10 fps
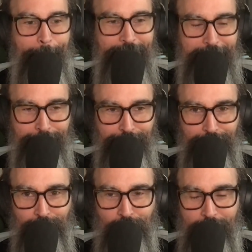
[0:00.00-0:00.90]
be able
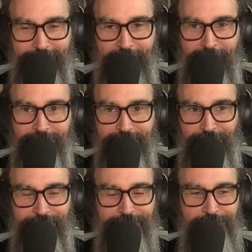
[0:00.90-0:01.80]
to work out
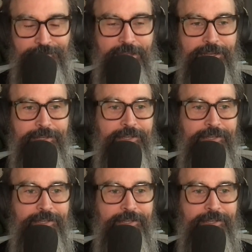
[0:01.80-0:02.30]
starting Tuesday.